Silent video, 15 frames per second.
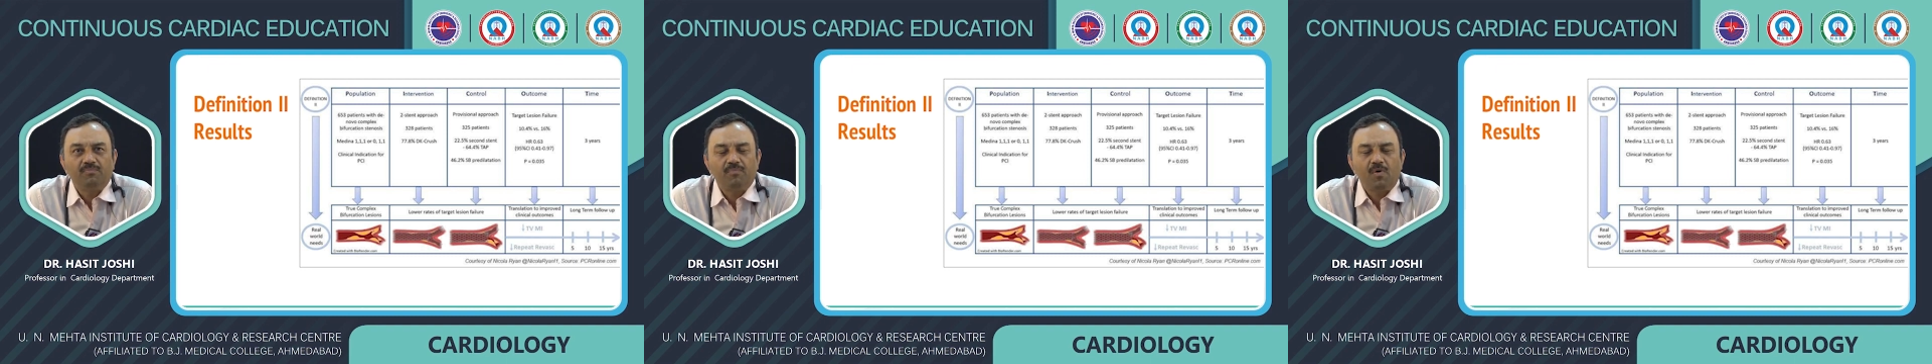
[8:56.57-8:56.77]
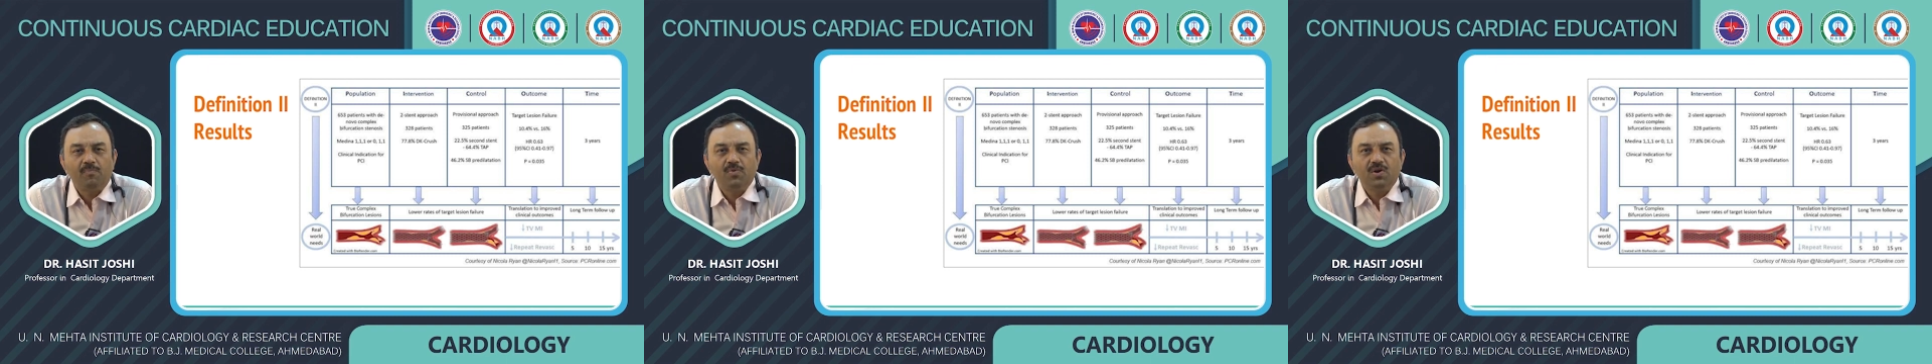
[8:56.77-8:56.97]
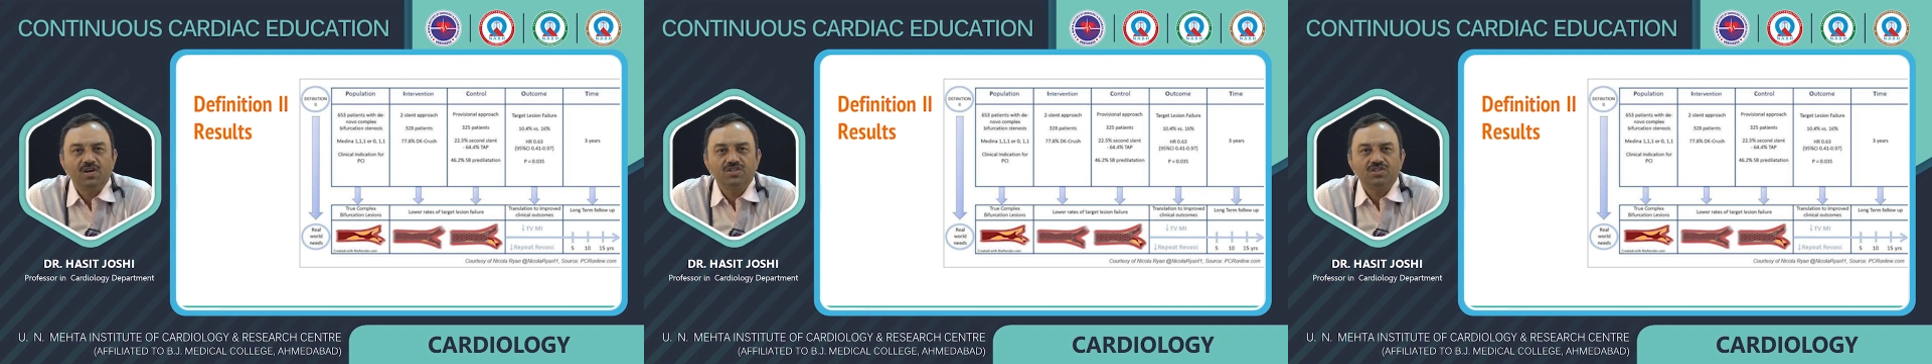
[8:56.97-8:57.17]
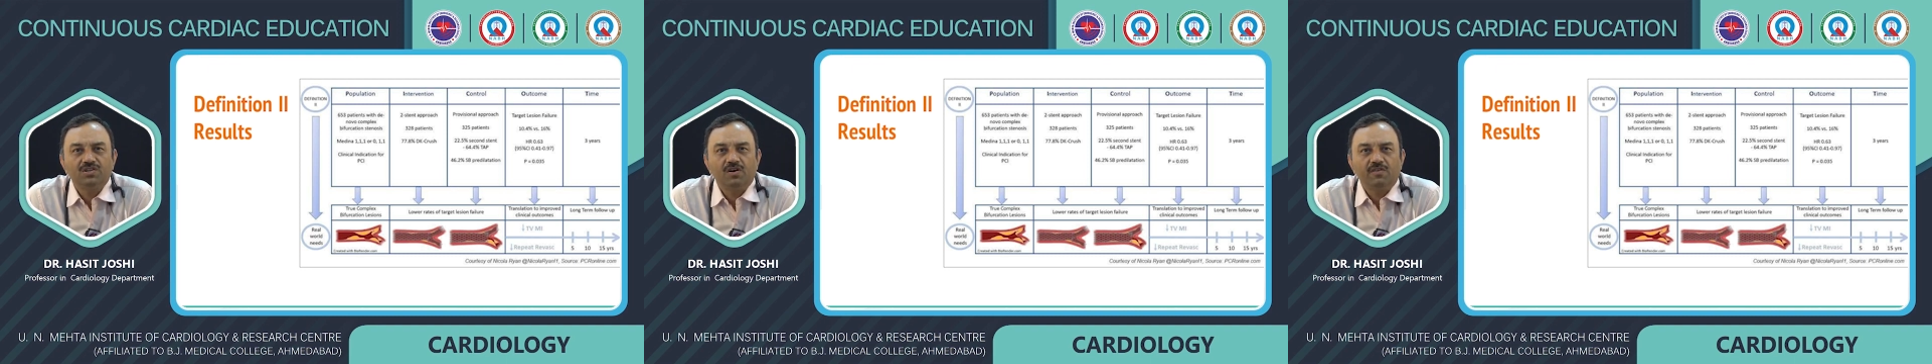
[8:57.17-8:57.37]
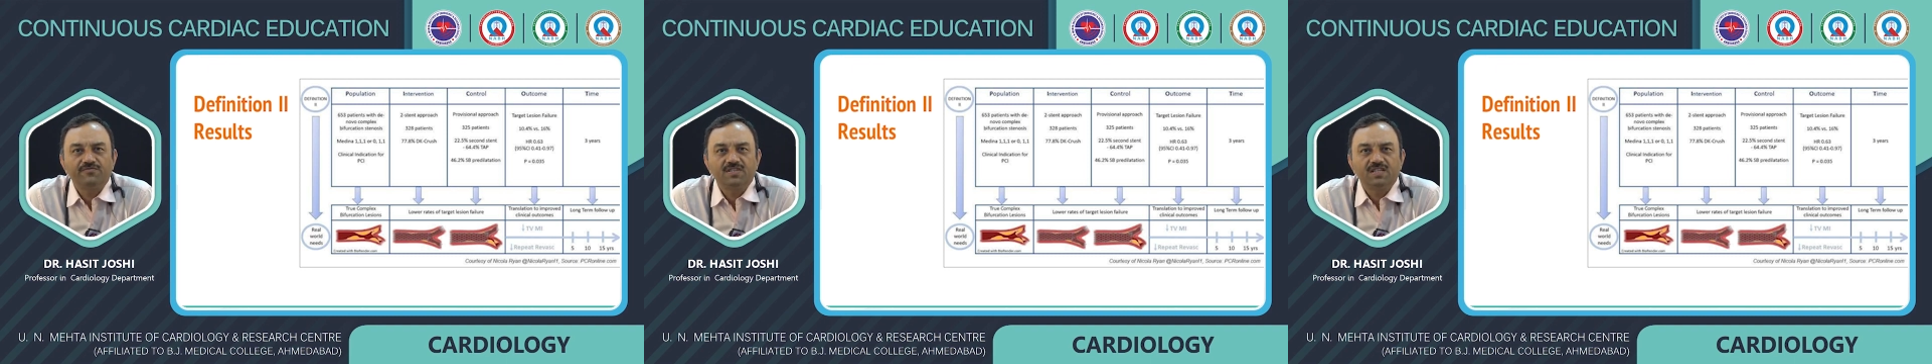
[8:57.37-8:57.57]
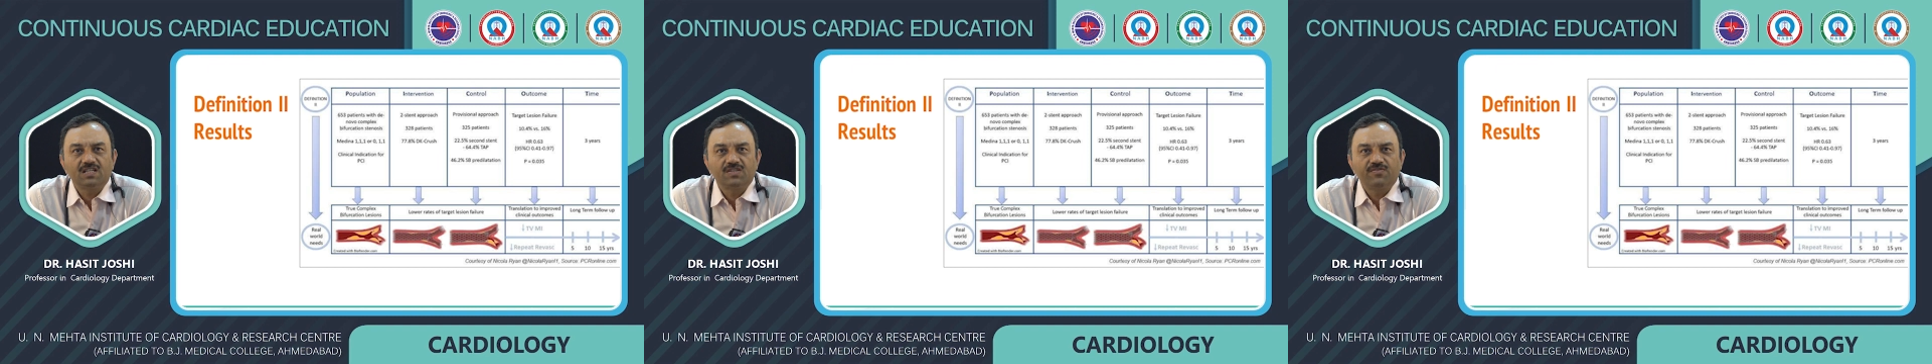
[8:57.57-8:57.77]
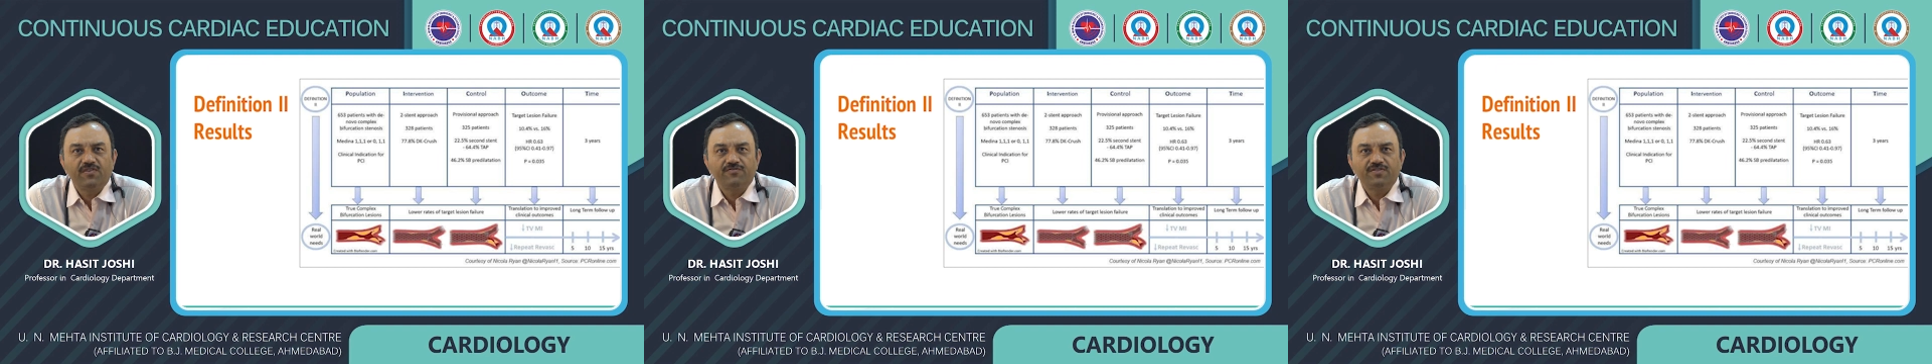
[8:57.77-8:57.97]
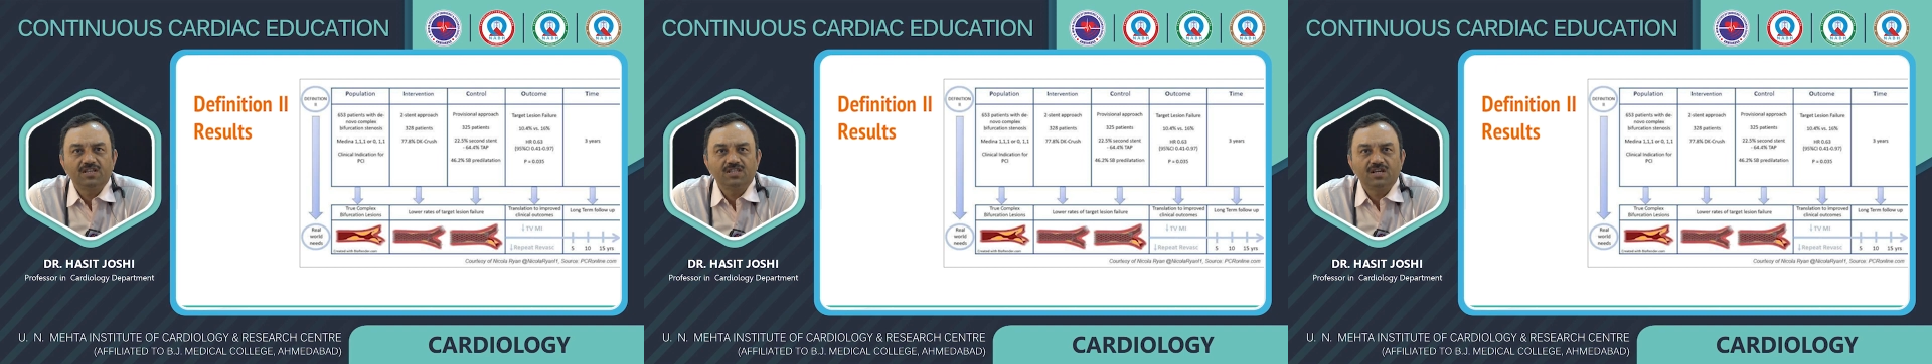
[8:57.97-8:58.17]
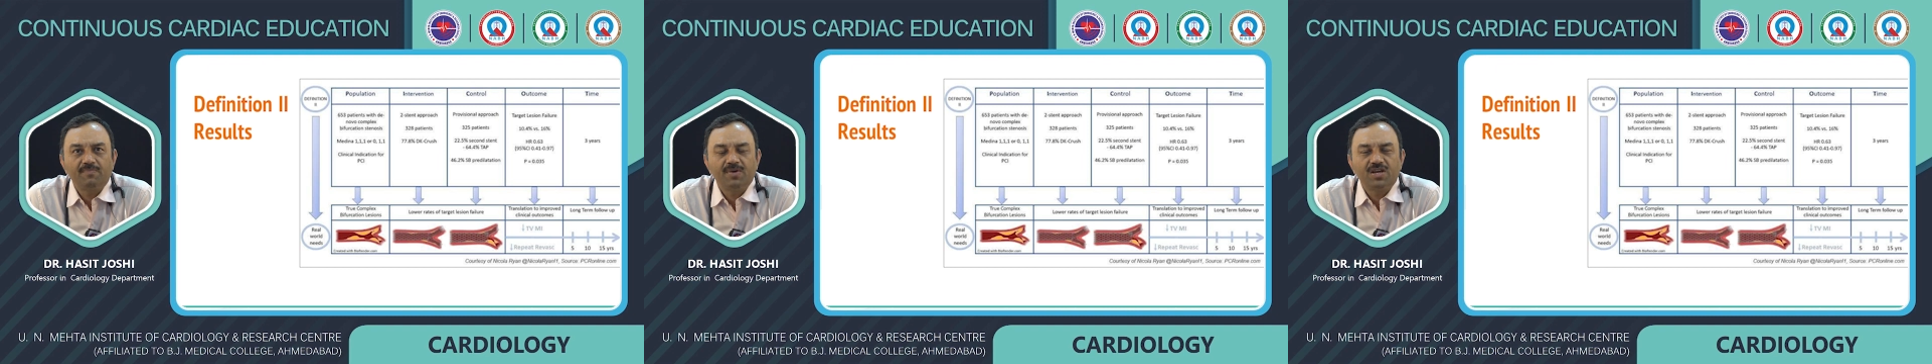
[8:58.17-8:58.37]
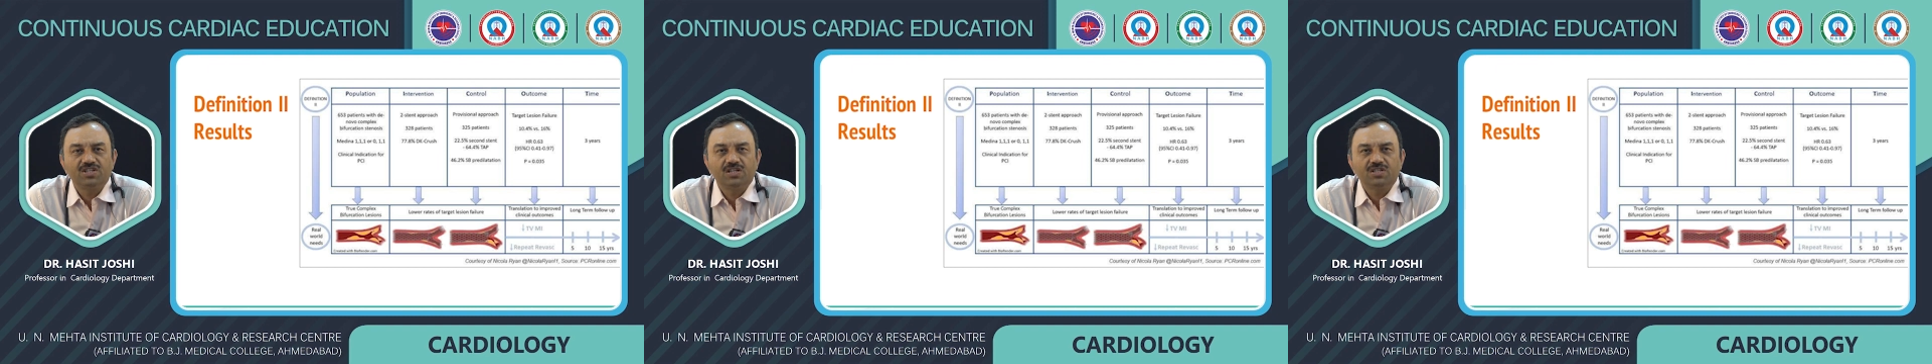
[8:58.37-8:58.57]
population of 653
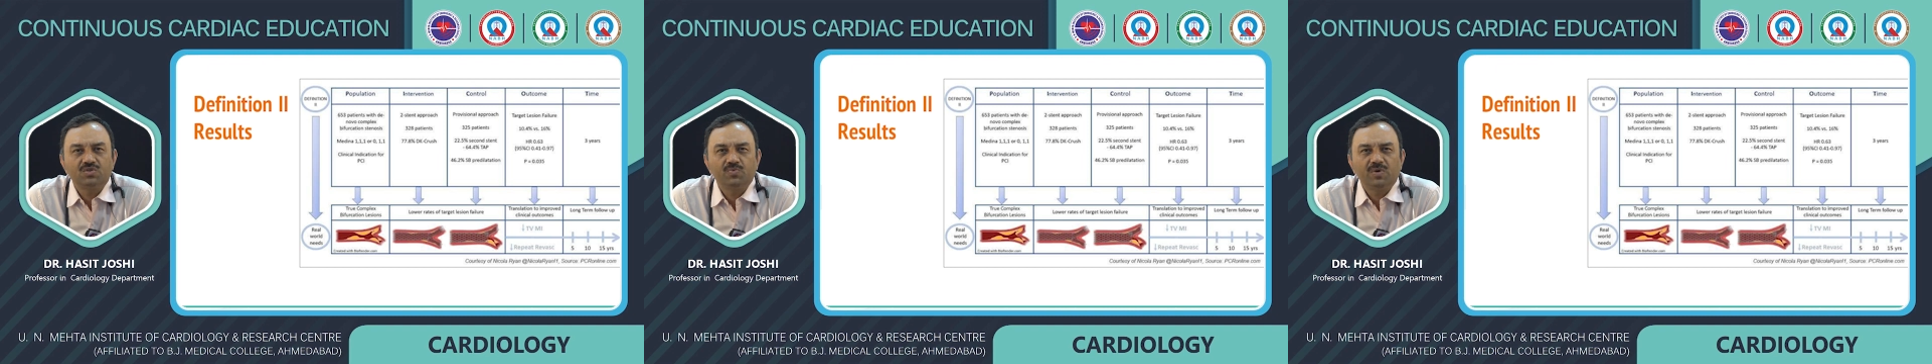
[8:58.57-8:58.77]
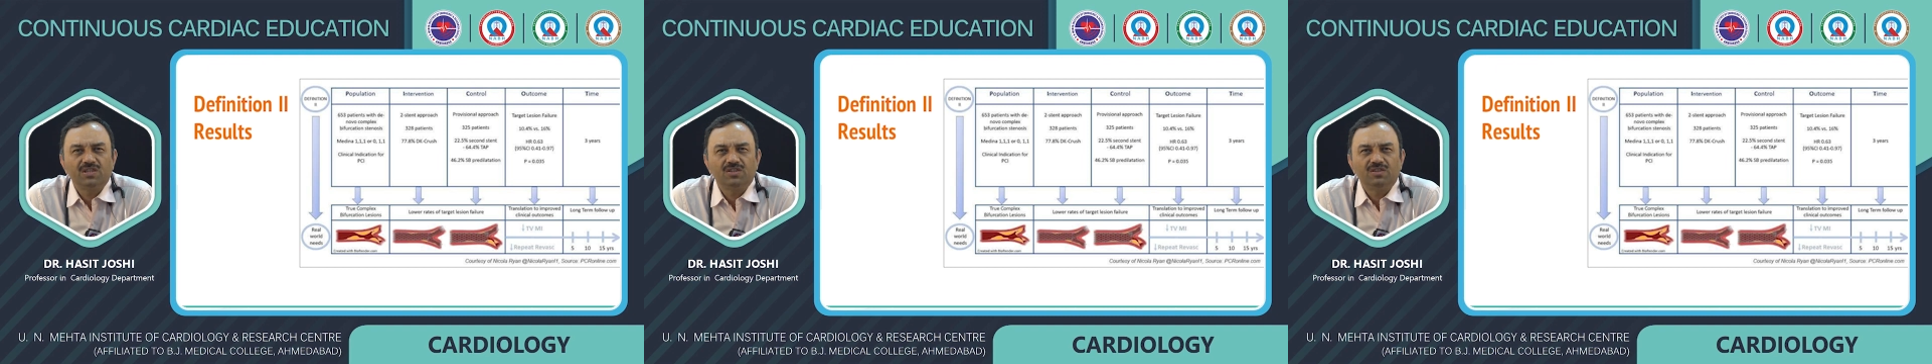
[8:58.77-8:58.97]
patients with